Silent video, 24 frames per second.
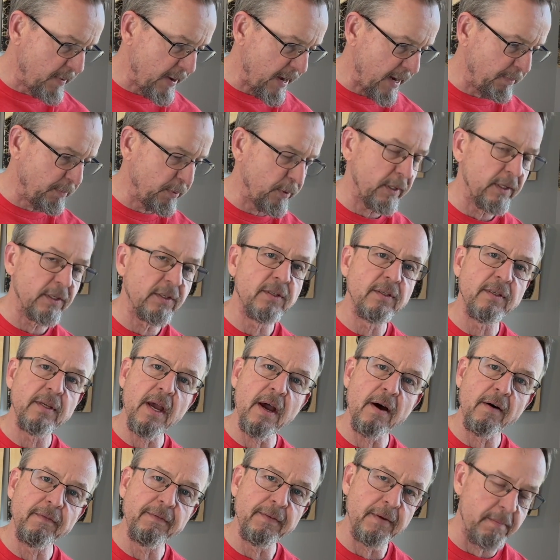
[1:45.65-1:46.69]
paper
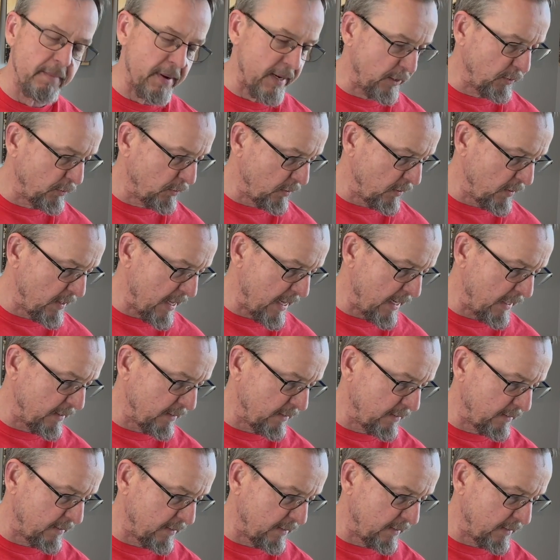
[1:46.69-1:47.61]
itself and make sure that